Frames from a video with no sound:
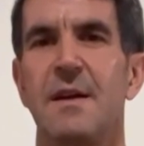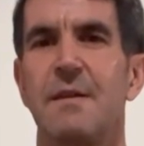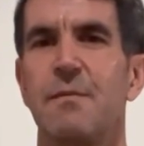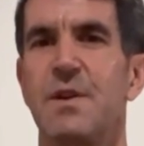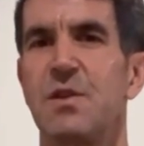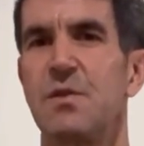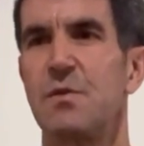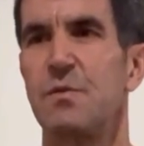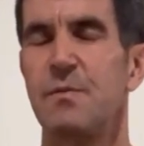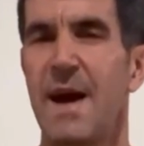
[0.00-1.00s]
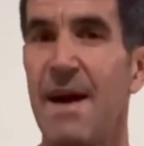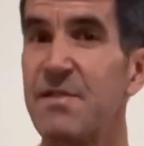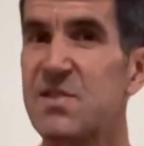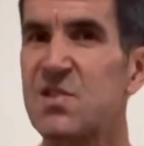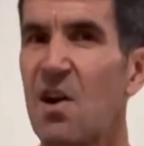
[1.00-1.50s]
When you
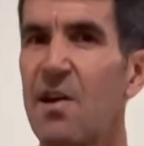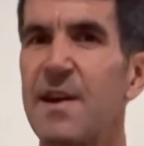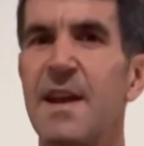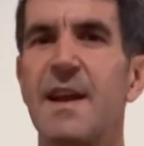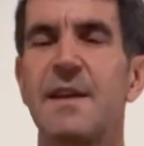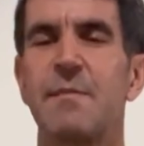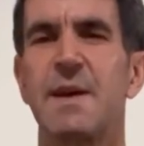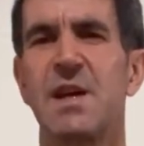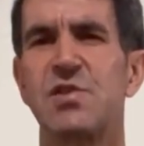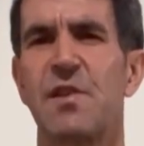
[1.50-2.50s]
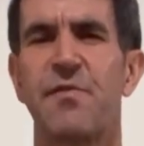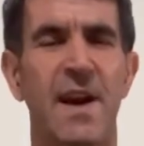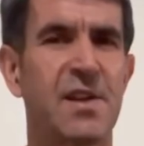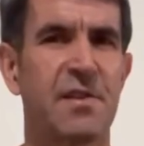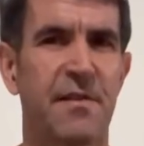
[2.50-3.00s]
haven't started because you're
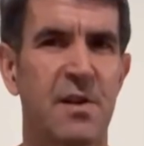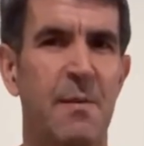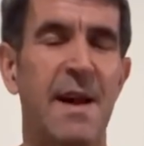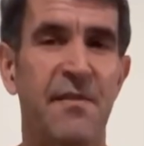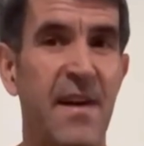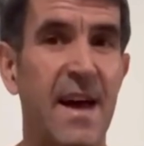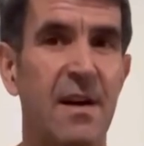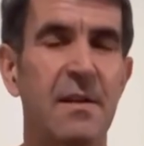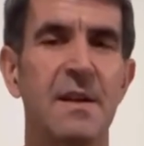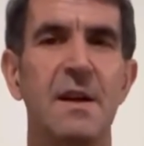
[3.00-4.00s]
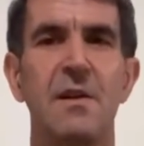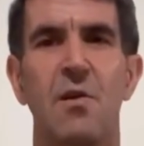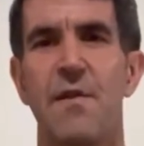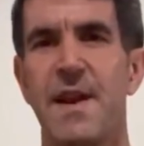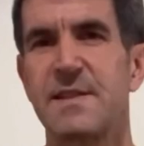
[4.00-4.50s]
afraid you might fail,
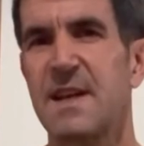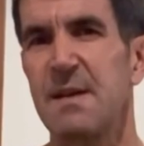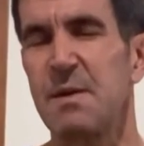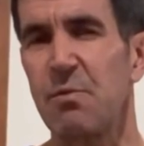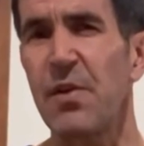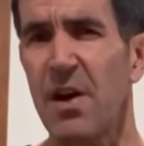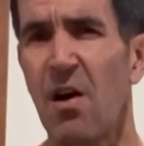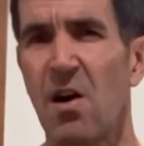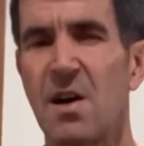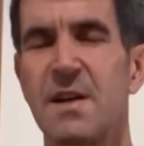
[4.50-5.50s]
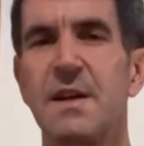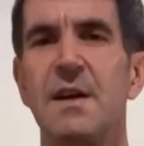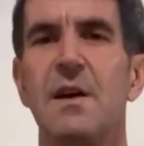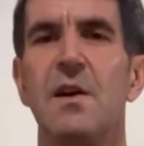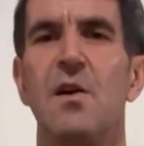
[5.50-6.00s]
or that it's going to be really hard,
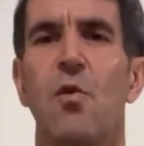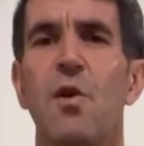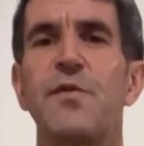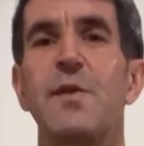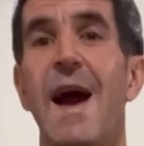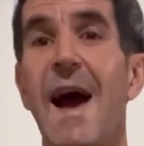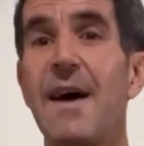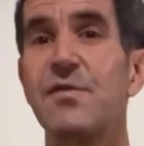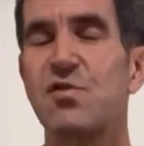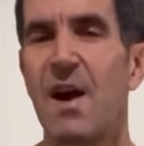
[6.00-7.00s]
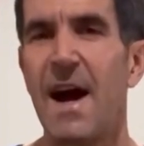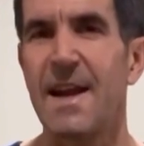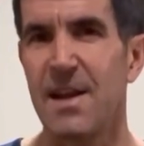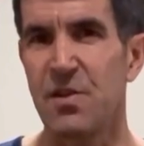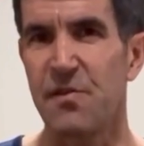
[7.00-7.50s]
or if you have
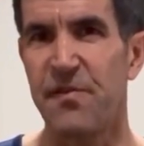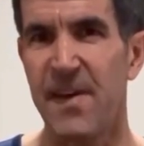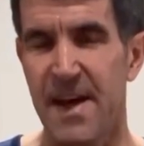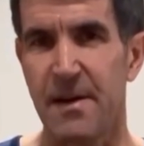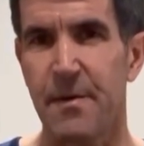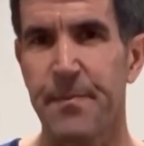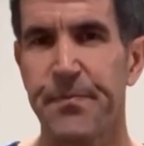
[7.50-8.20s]
tried and you fail.